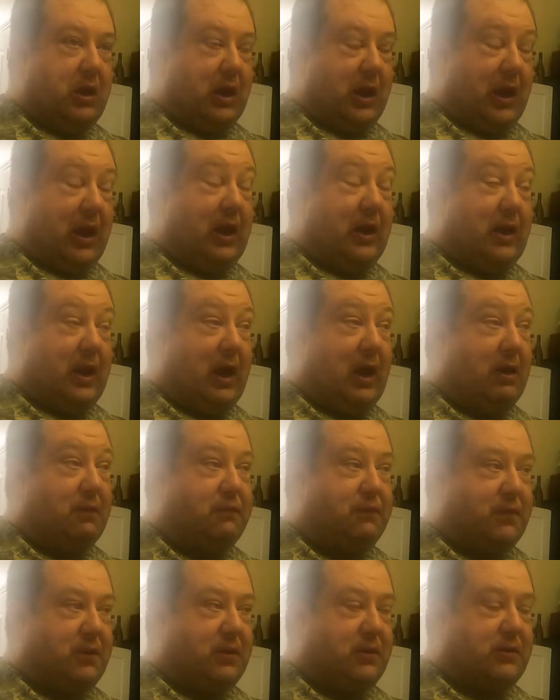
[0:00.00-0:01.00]
and
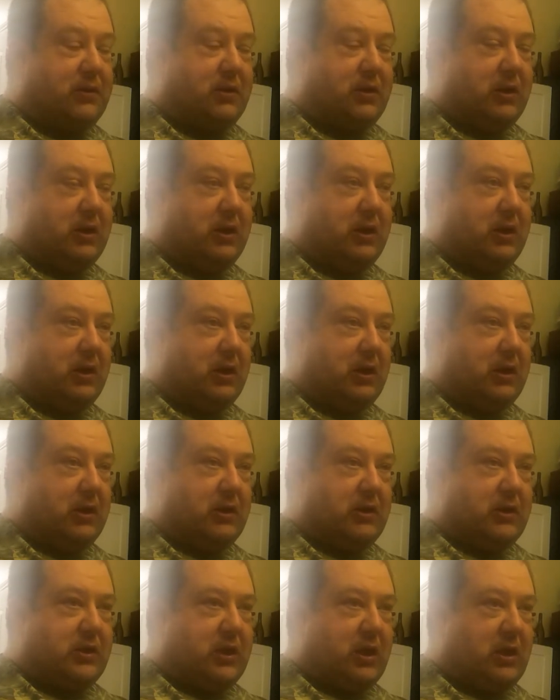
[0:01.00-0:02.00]
catfish
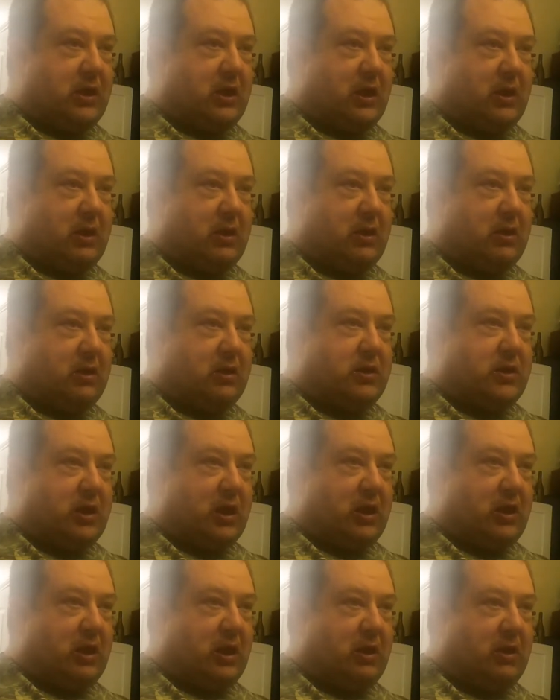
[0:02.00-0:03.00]
sitting on
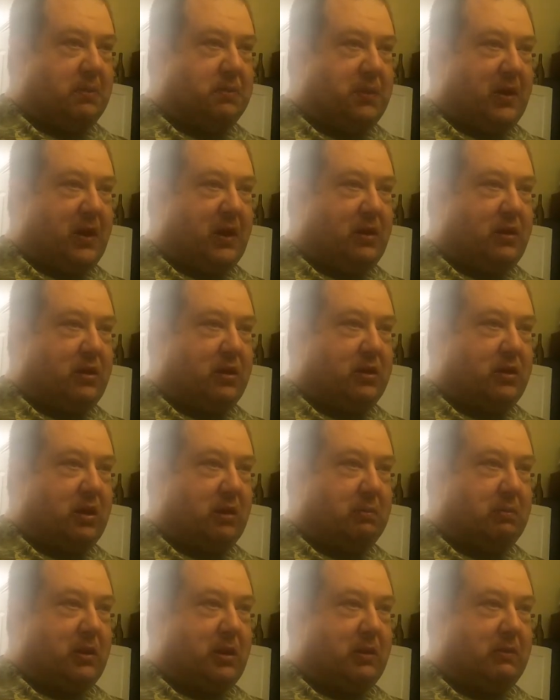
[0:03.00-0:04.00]
the banks of
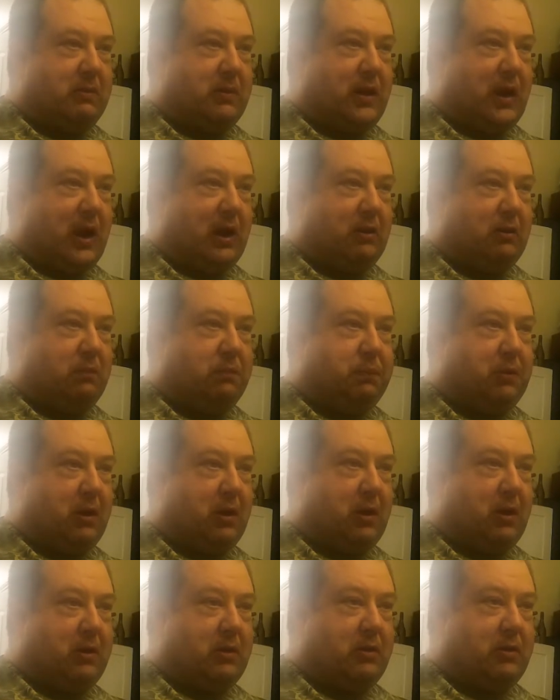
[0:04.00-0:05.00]
some of them cattle
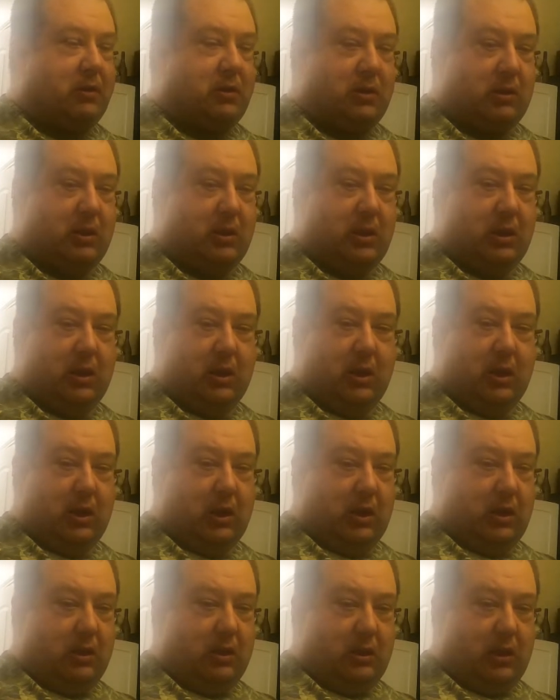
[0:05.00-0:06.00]
ponds
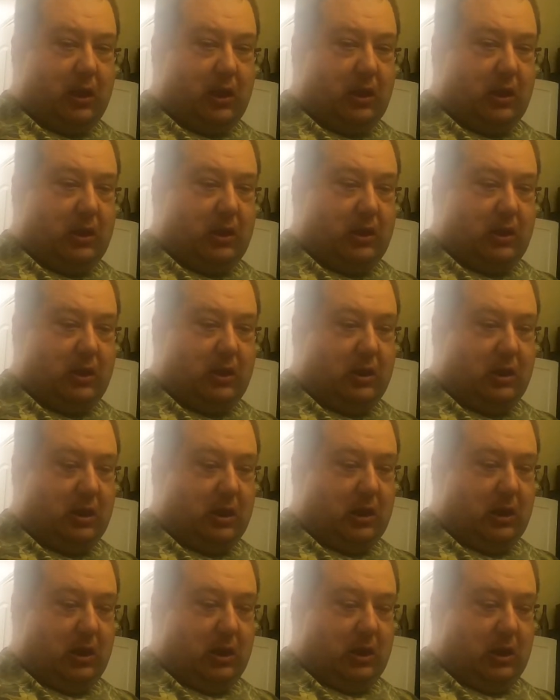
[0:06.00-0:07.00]
than
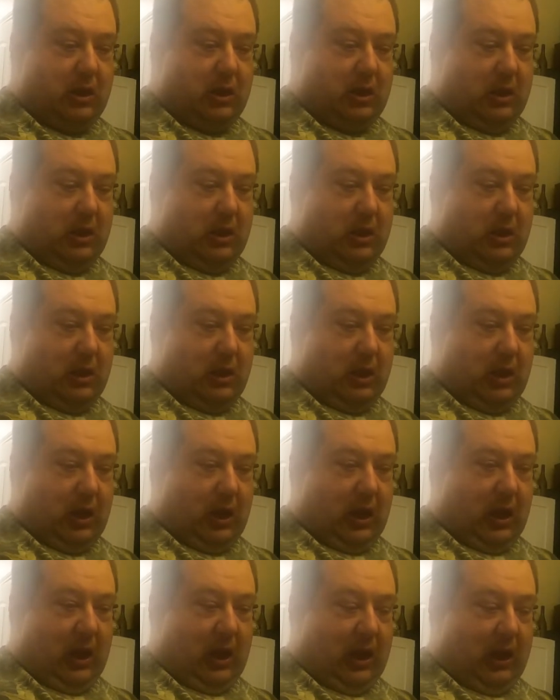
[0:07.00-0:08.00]

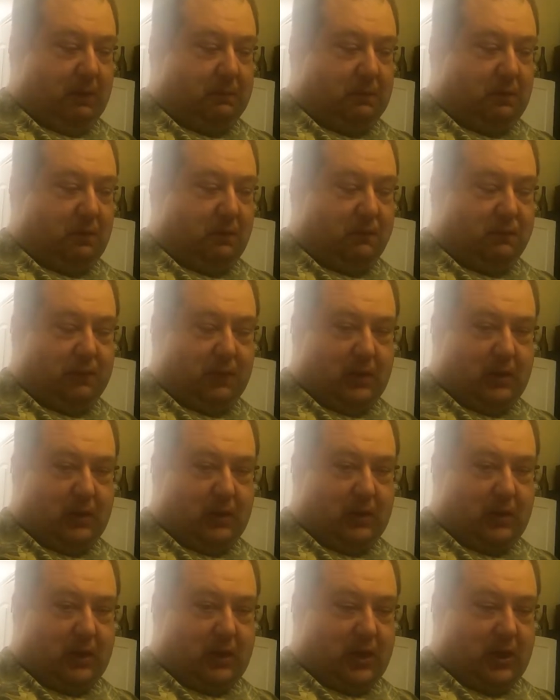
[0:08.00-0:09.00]
I had more fun
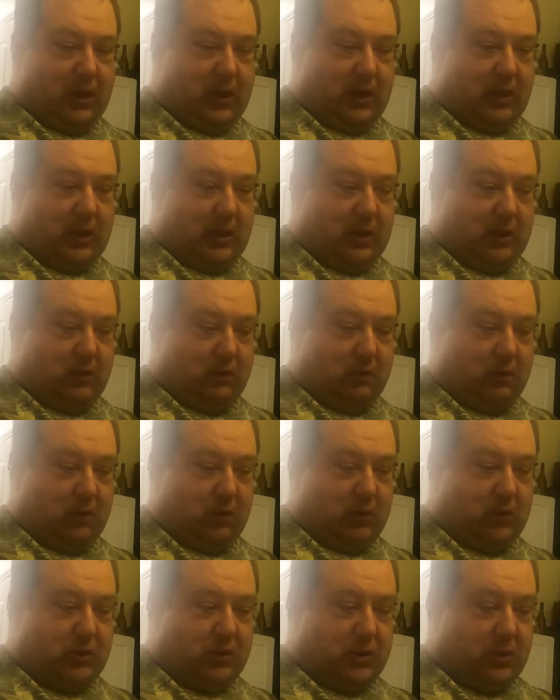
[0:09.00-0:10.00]
as a kid than
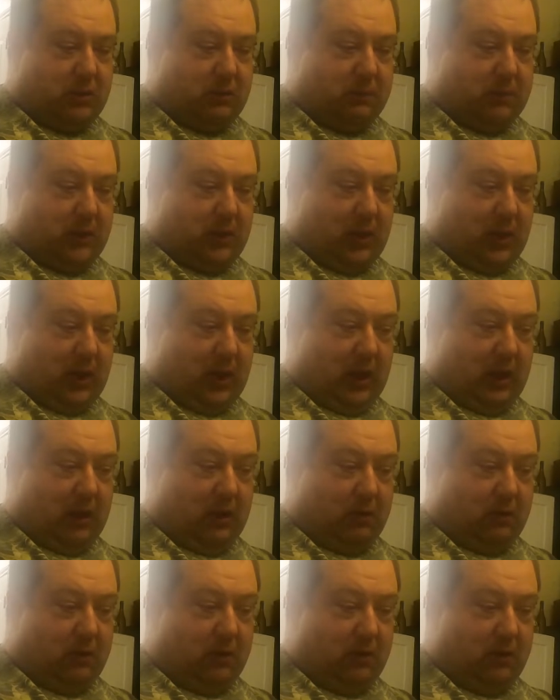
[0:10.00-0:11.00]
really should have been
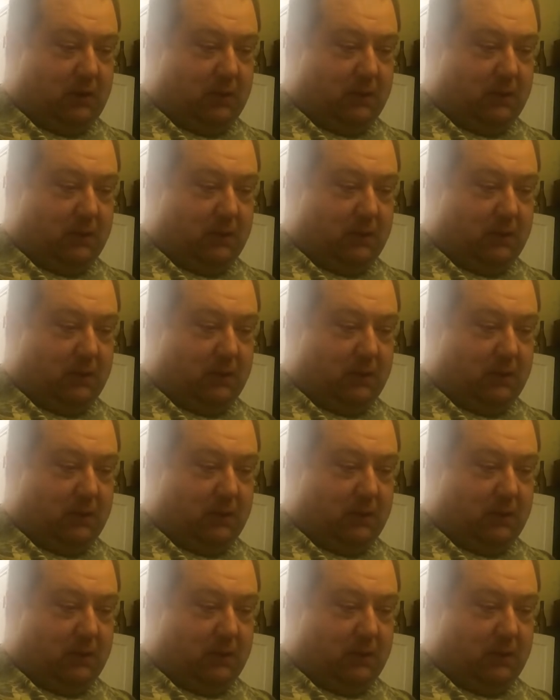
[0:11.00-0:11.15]
allowed.